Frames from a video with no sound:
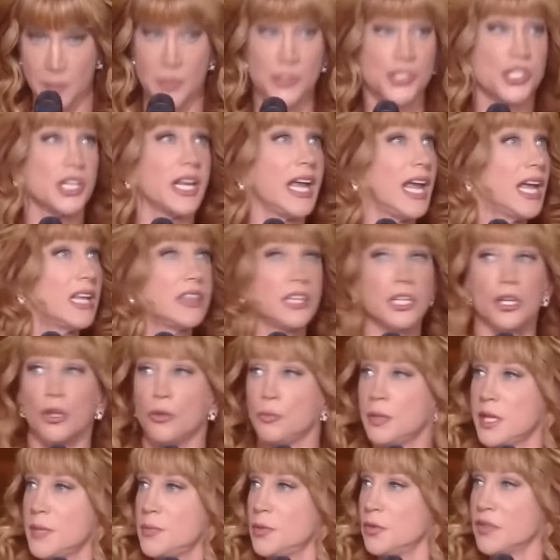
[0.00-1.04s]
But you can't deal
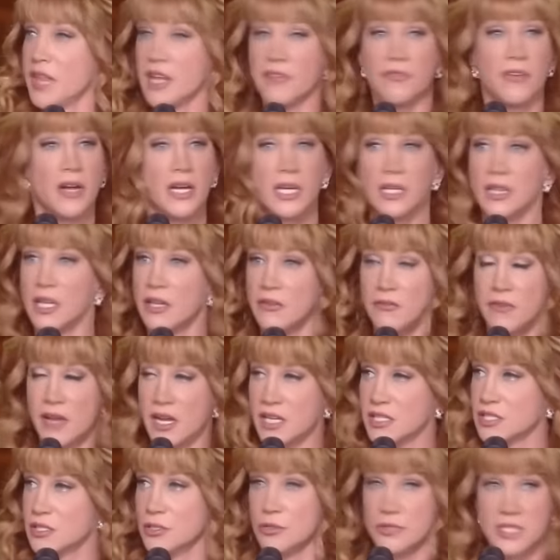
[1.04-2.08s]
with people. They love
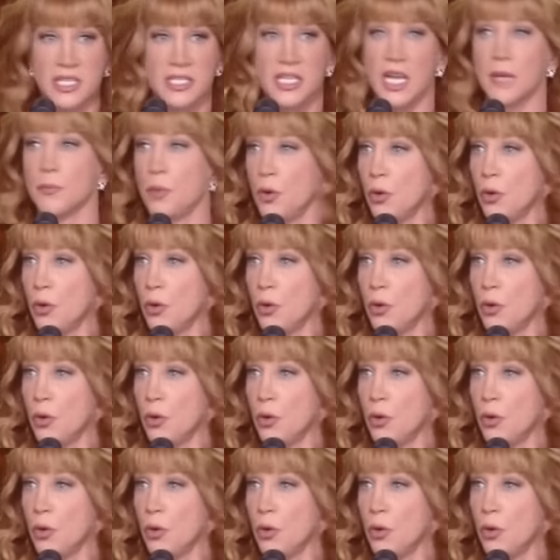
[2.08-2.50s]
Fox News. It's like